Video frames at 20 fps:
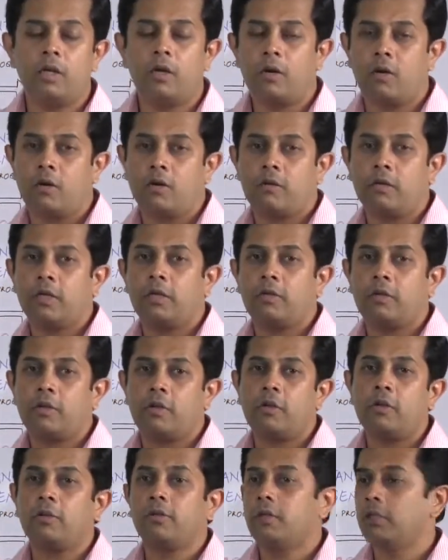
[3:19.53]
or
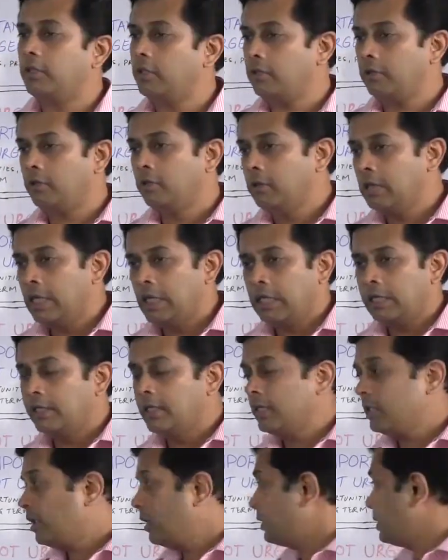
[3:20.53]

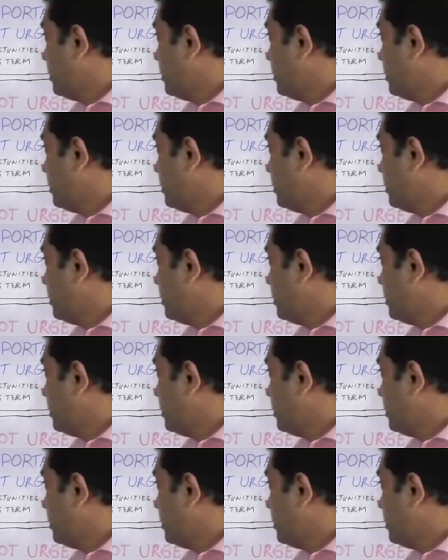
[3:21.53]
these are